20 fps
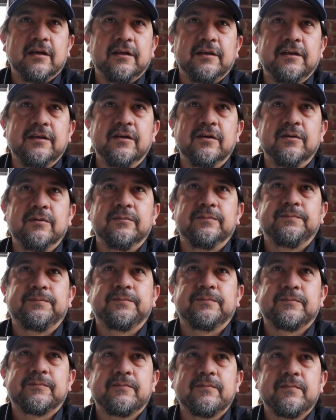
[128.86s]
you know,
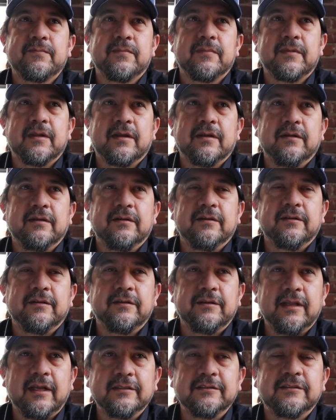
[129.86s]

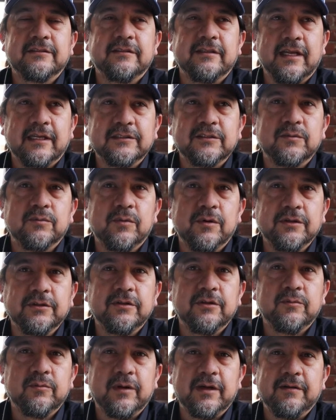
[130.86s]
that's one
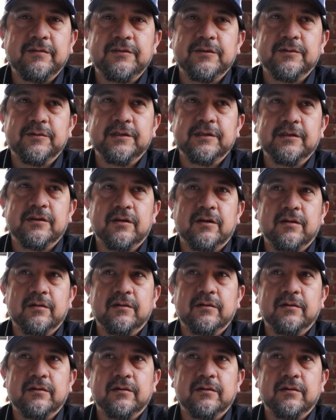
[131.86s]
good way of doing it.